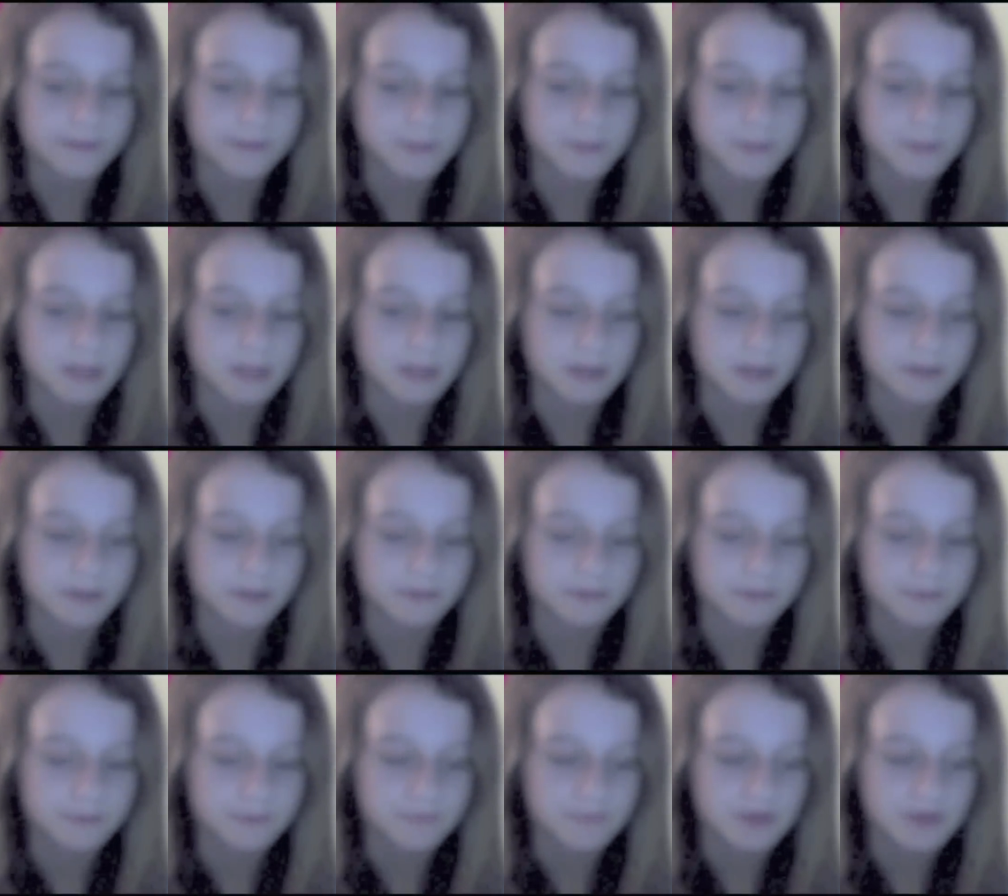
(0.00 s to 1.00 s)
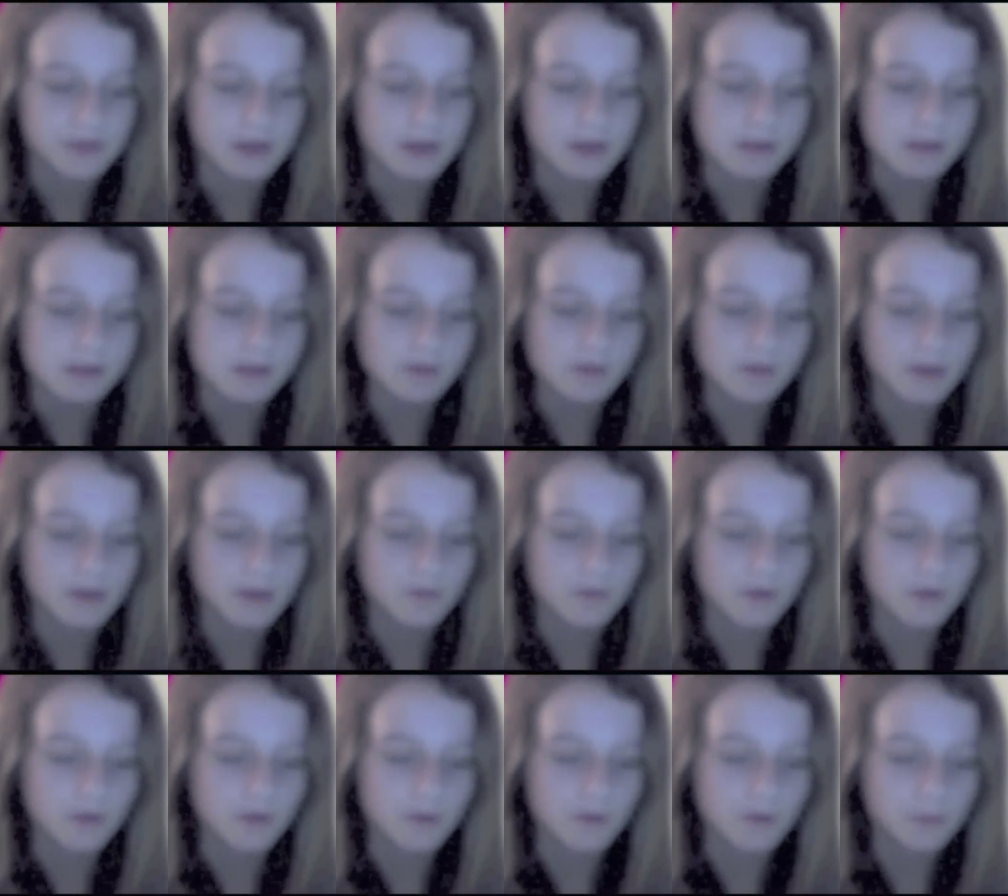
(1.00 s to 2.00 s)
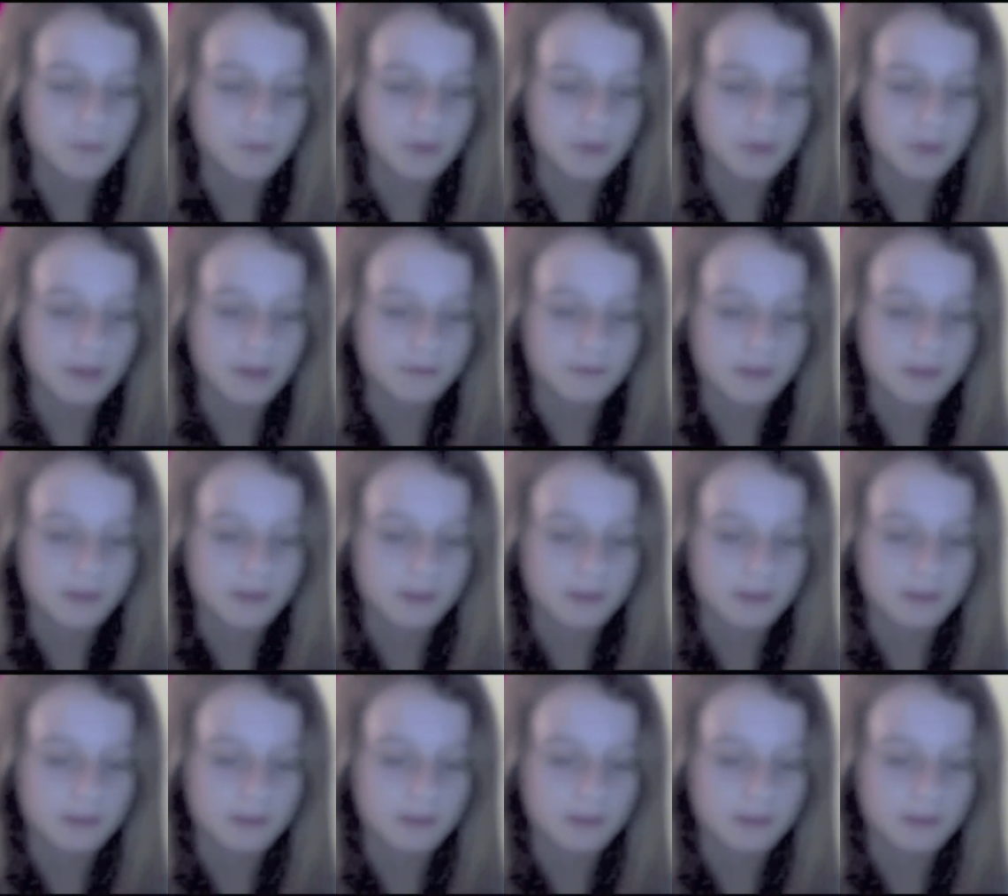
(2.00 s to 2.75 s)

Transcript: so that we will believe that there is that